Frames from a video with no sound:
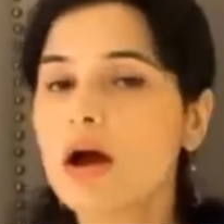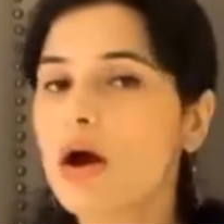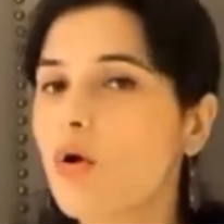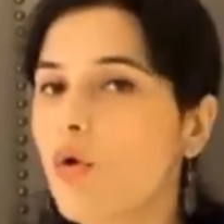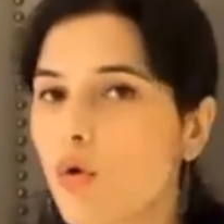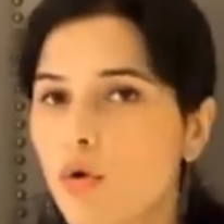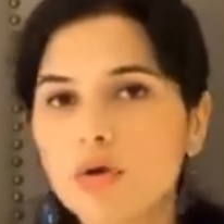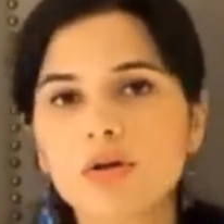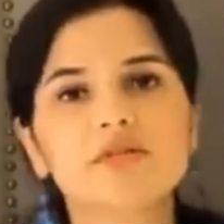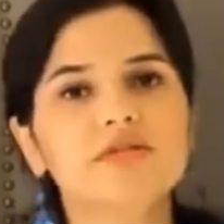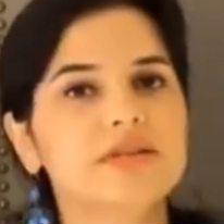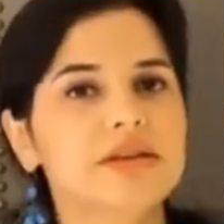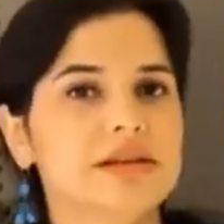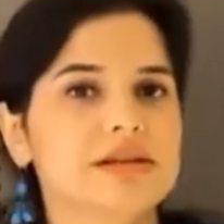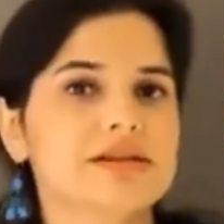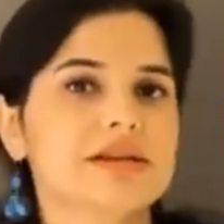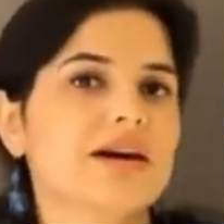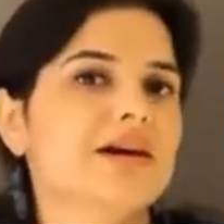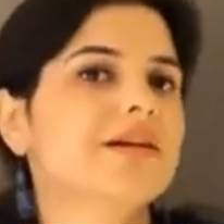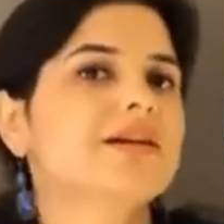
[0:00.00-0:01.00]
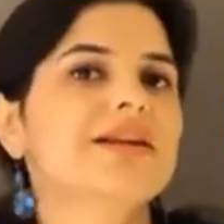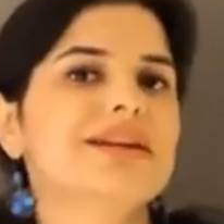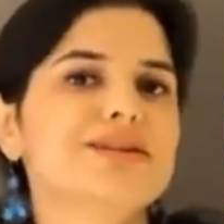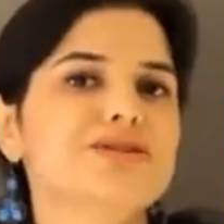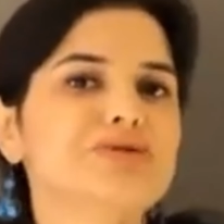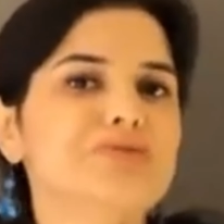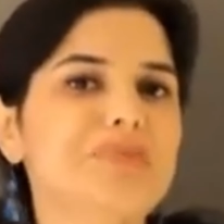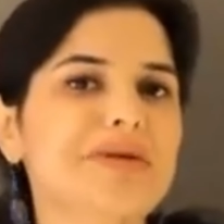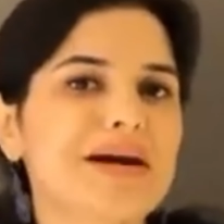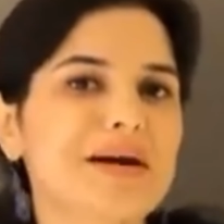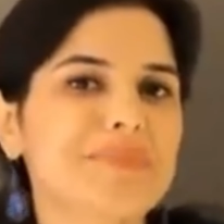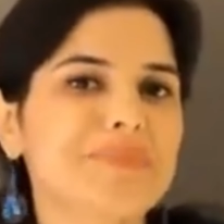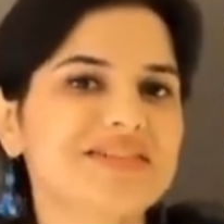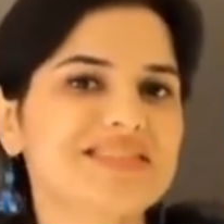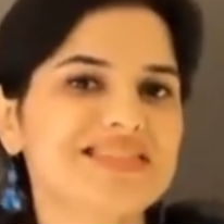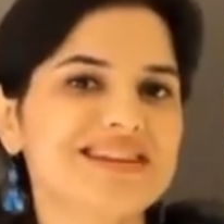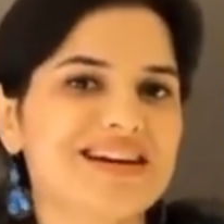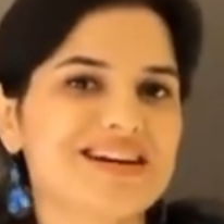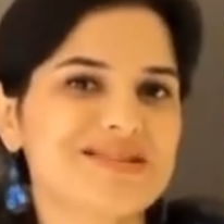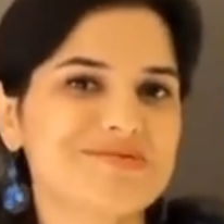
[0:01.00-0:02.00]
All of these are great to pick up
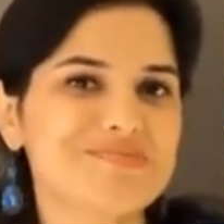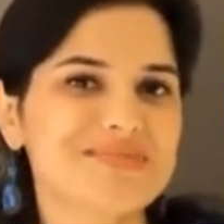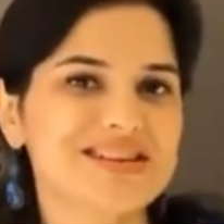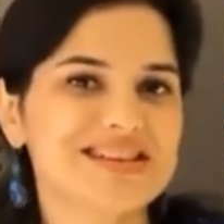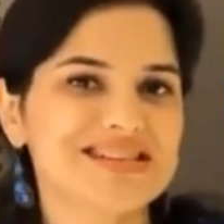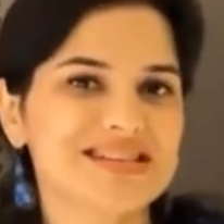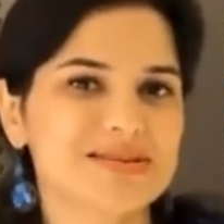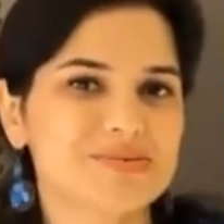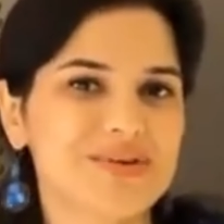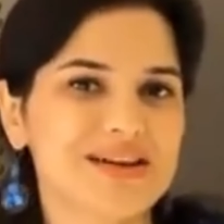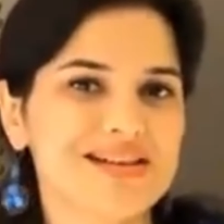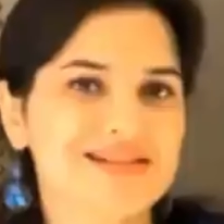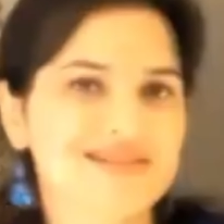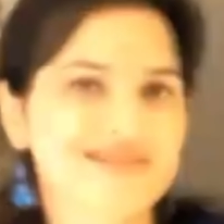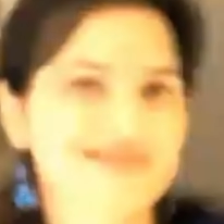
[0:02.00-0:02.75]
in therapy as well.